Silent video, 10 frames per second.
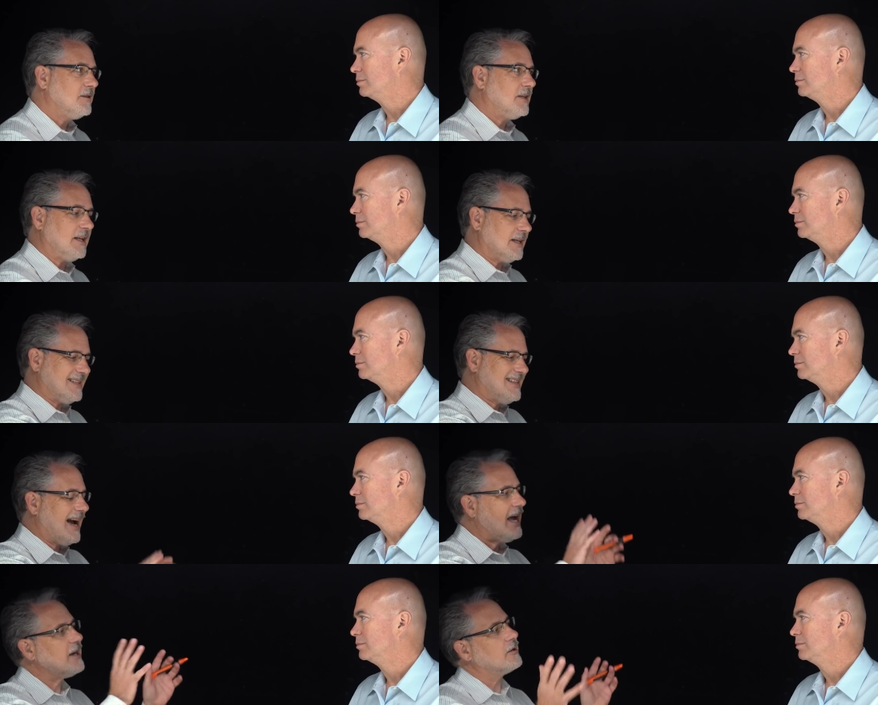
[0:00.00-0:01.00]
Speaker 1: the
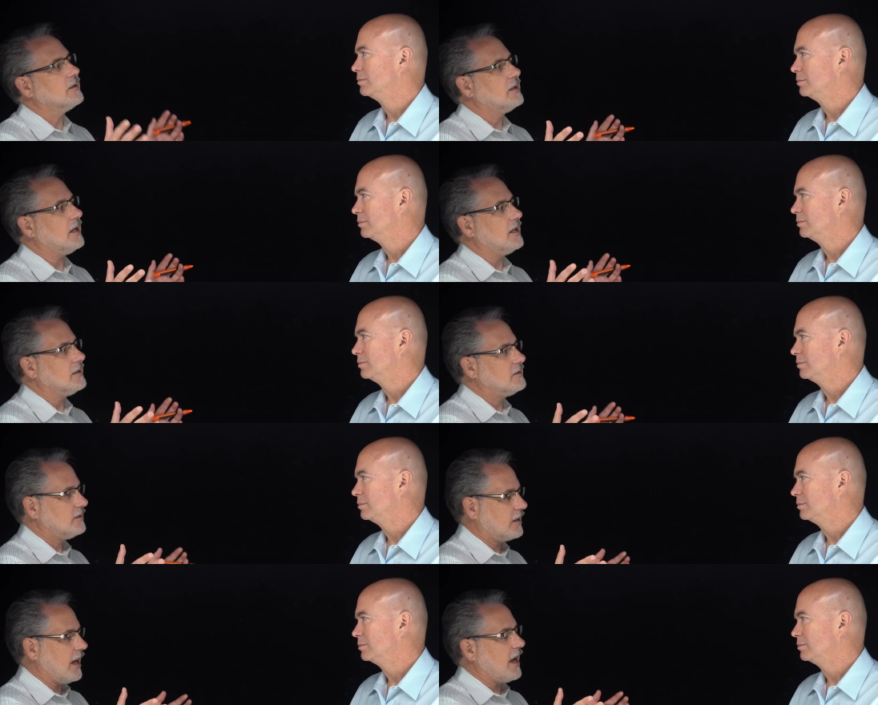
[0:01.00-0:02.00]
entire uh,
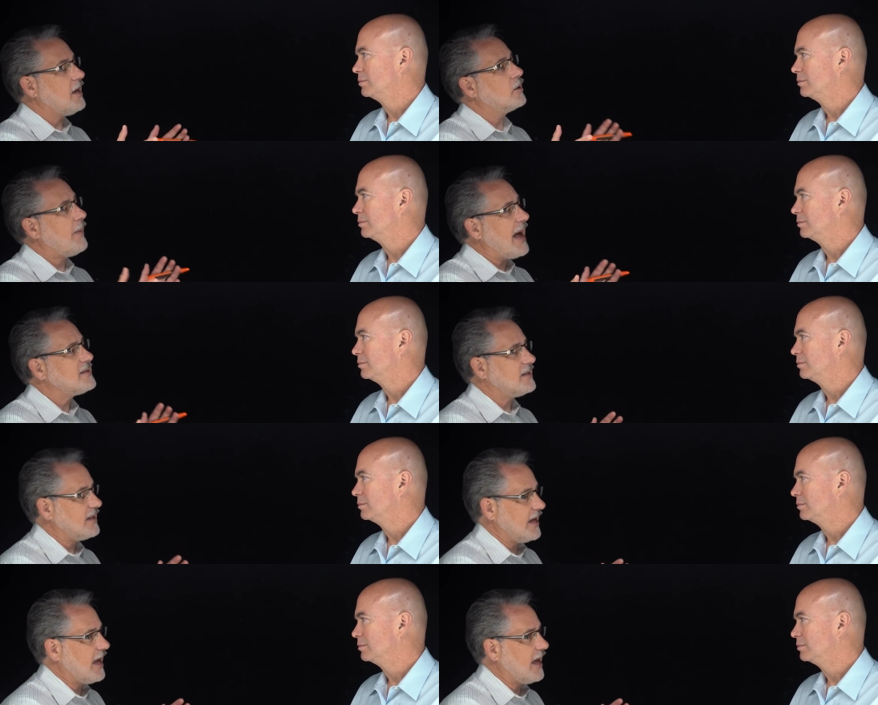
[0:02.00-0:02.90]
IO capacity they